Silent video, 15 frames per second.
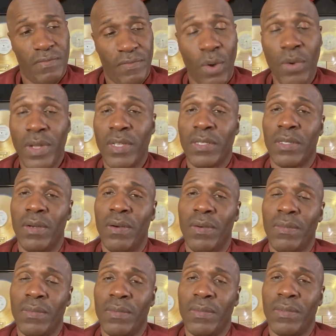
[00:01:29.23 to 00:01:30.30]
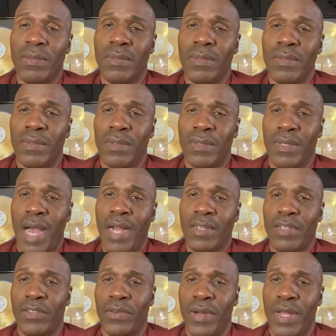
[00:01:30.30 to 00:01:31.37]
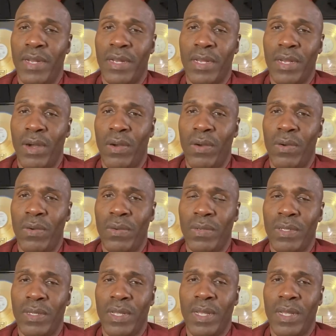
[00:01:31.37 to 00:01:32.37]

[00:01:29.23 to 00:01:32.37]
focus on Doctor Dre and Nicole.